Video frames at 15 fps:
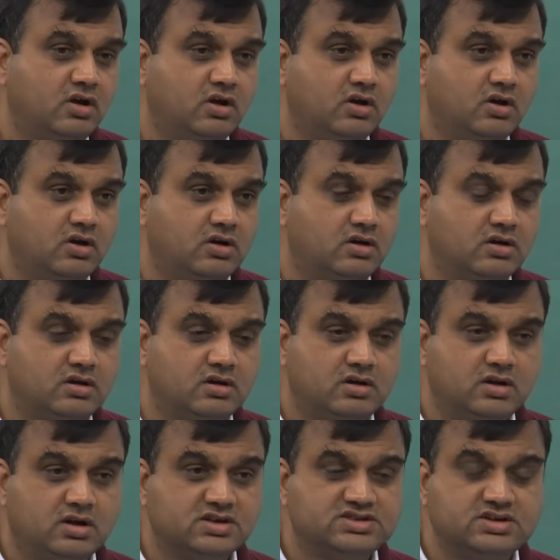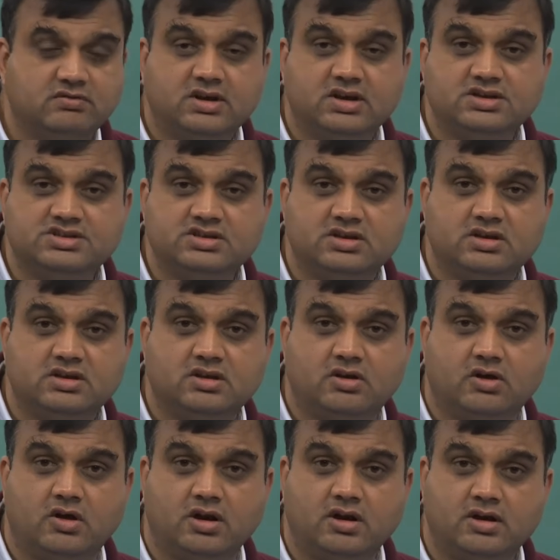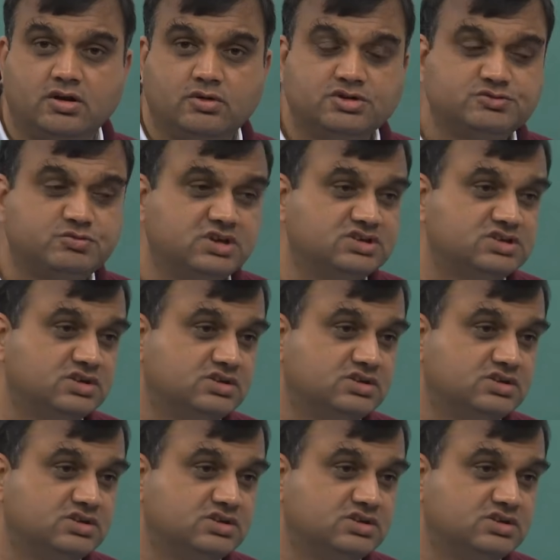or a civil engineer or an aerospace